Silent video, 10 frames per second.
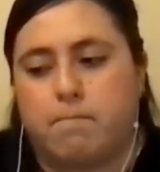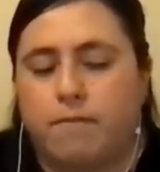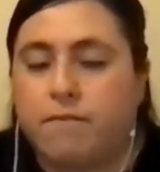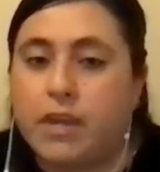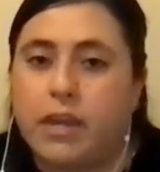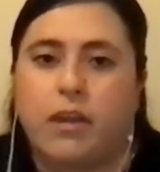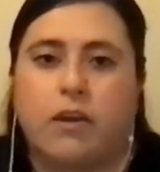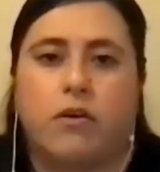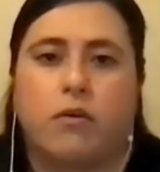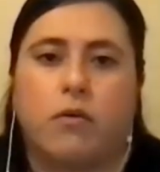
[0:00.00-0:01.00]

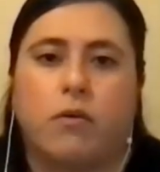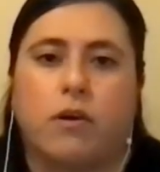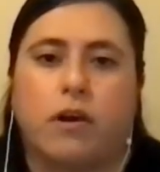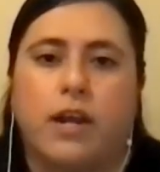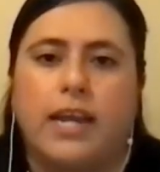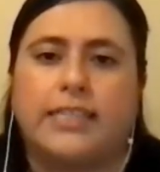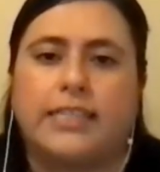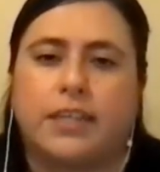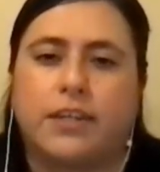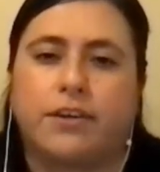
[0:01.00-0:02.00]
fear or
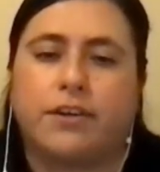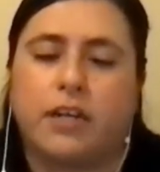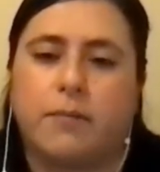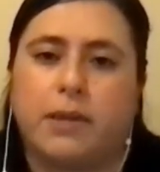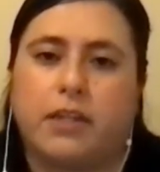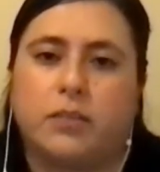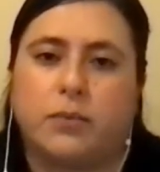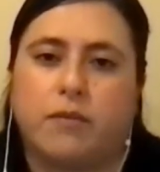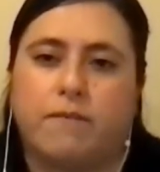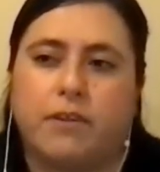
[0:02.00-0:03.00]
insecurity, because we
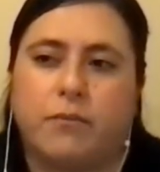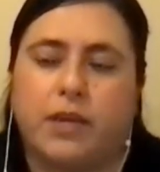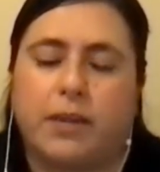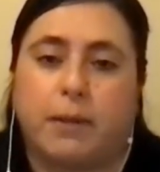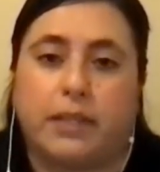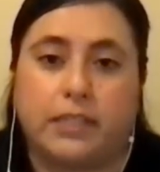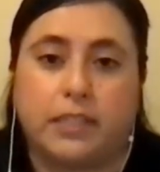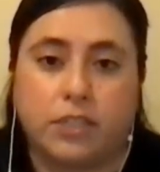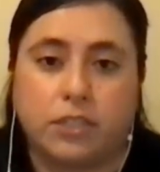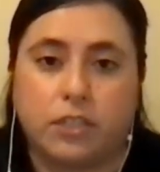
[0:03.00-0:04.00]
don't feel we can make
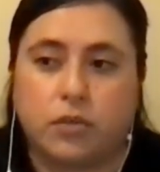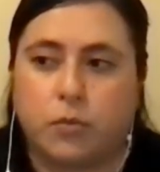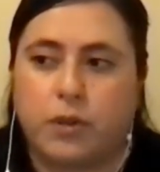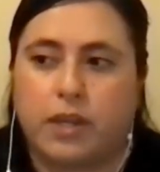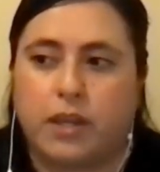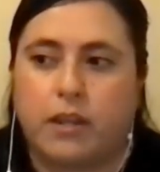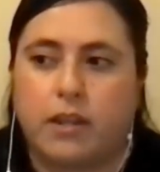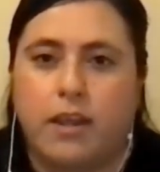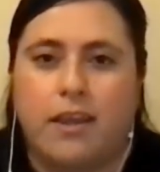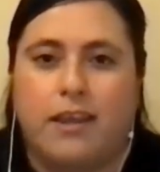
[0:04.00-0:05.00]
decisions, or we can
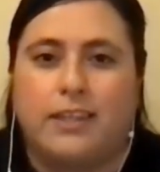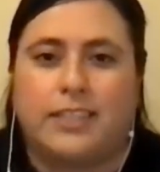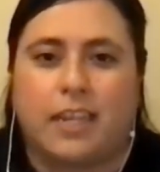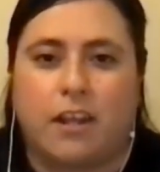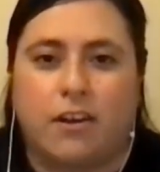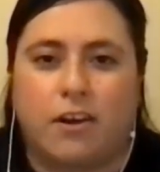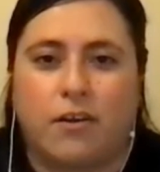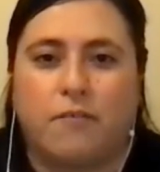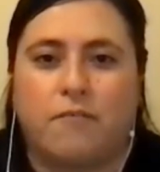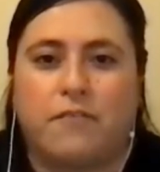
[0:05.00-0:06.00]
stand on our
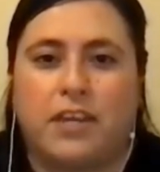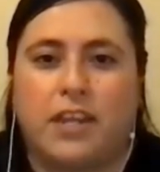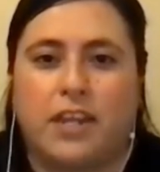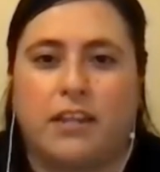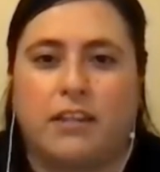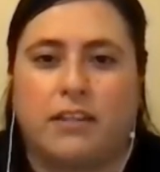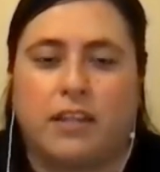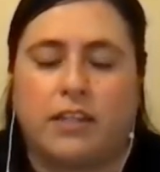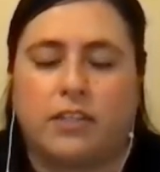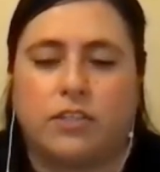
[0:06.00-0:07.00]
own feet and
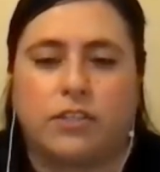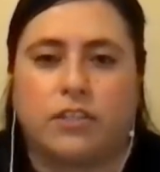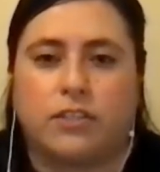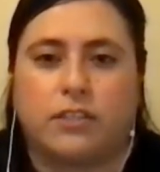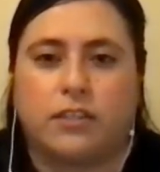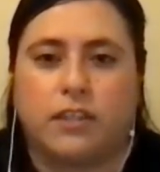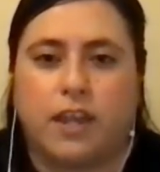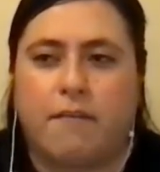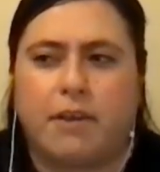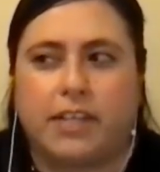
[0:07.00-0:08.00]
just
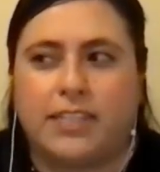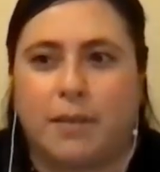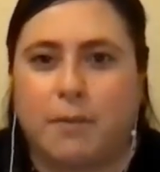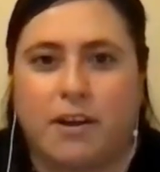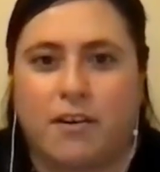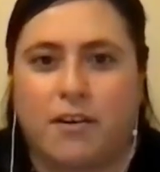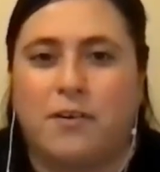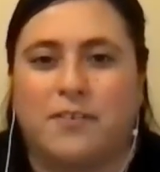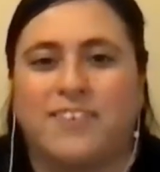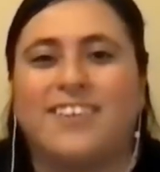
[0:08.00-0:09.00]
have a good time on our
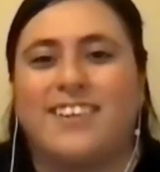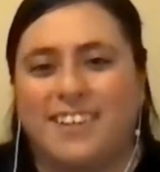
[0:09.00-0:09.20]
own.